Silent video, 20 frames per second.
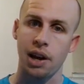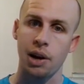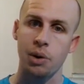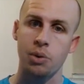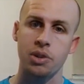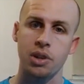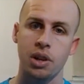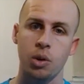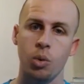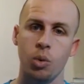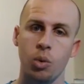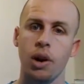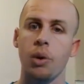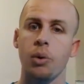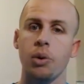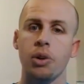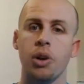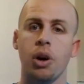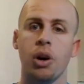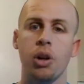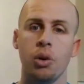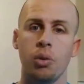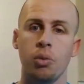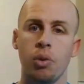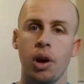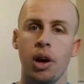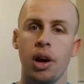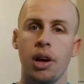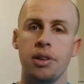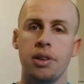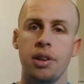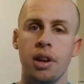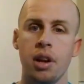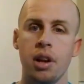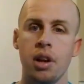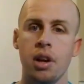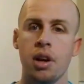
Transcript: I was in what I would call a rut,